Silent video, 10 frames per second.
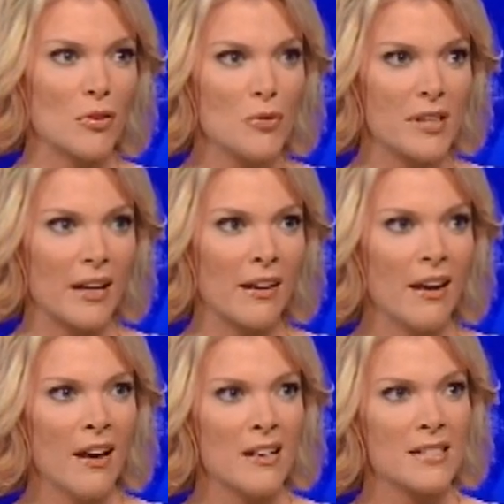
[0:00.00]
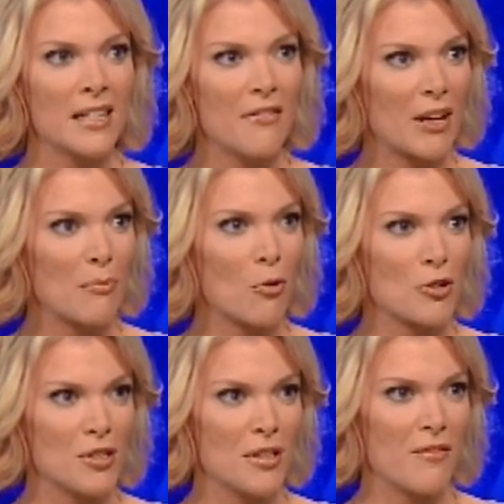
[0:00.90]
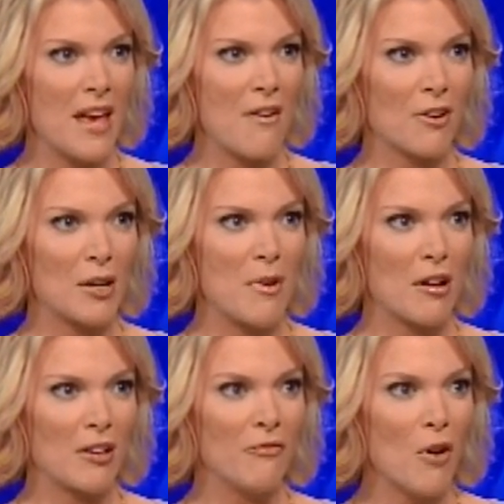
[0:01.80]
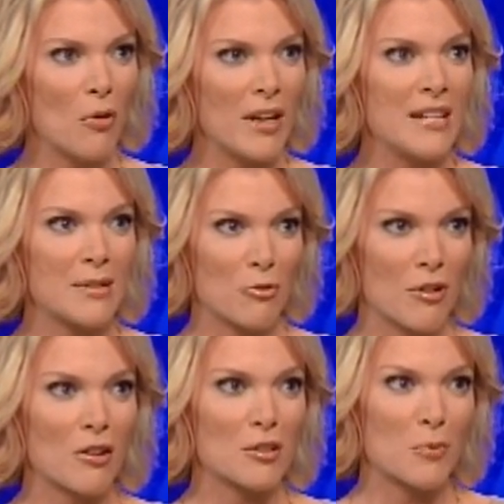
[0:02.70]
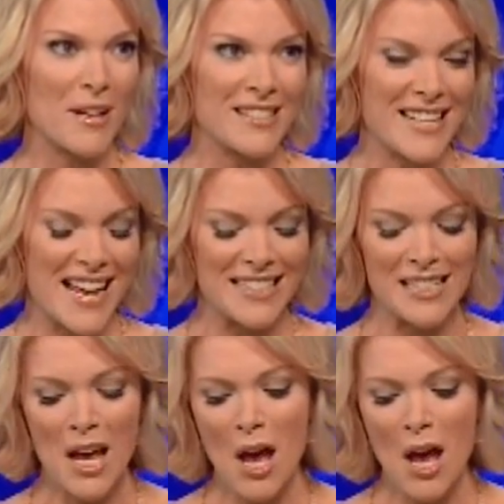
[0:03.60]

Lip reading: of losing significant portions of the African-American vote in some critical swing states.